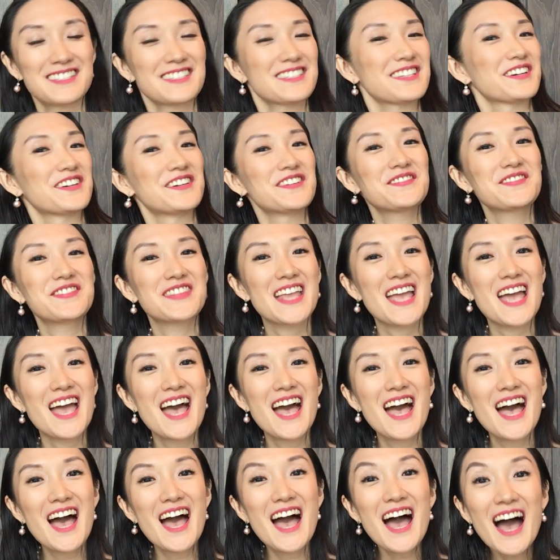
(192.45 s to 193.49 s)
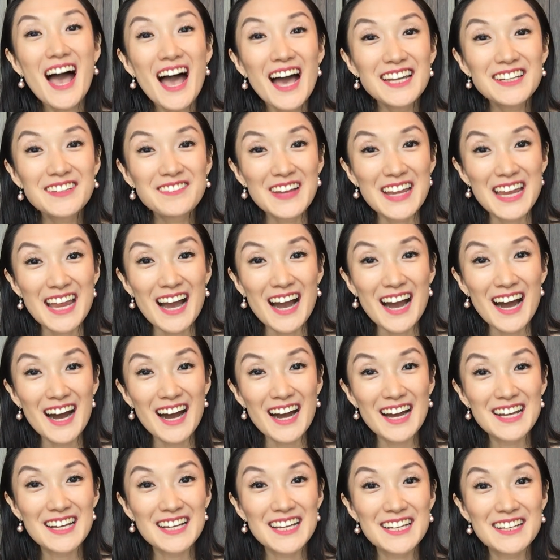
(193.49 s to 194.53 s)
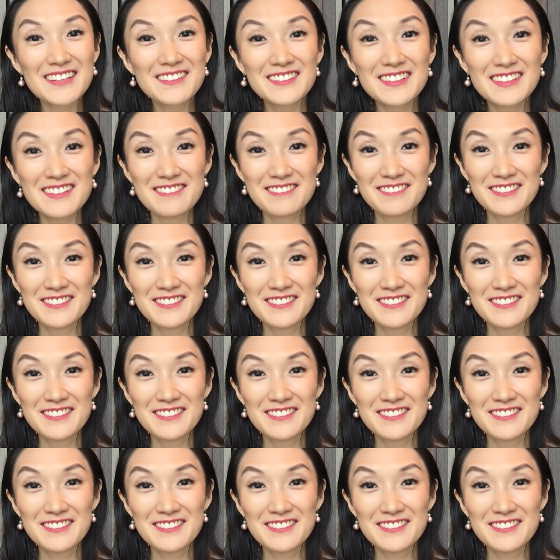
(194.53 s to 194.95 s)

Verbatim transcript: So anyway, I look